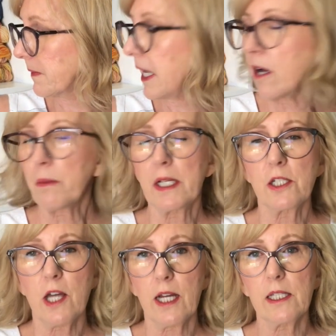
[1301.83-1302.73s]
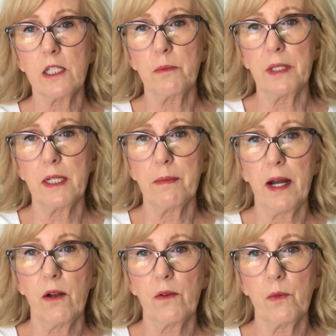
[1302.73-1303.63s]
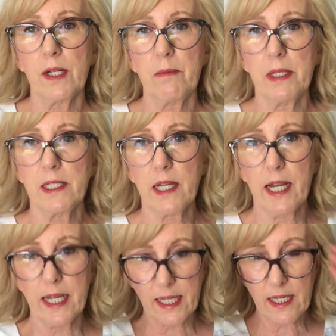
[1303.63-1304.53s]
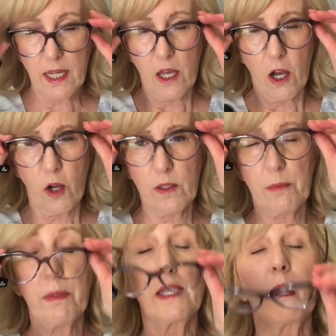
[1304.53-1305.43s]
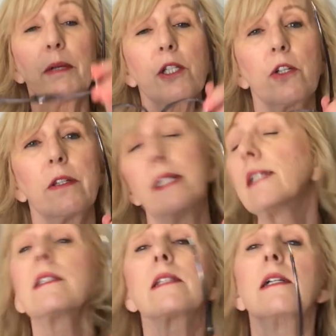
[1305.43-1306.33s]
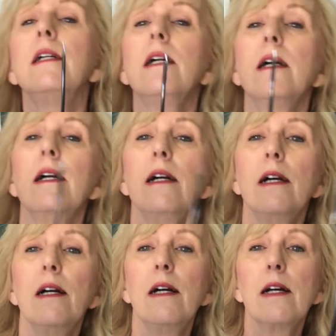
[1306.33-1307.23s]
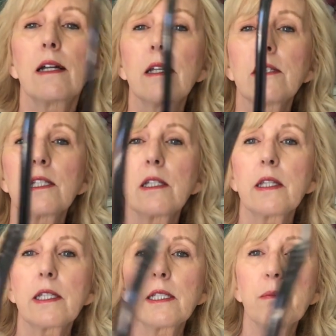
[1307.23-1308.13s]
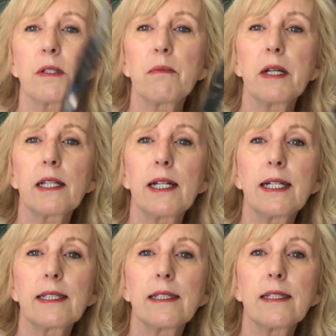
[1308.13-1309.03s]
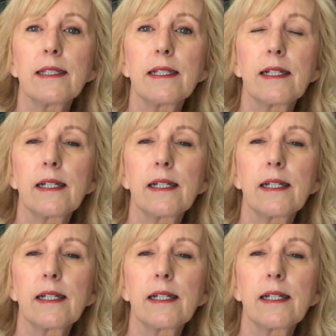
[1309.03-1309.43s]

Now I'm going to talk a little bit about what I've been dyeing. Oh, but let me show you this. Can you see the tips of my glasses?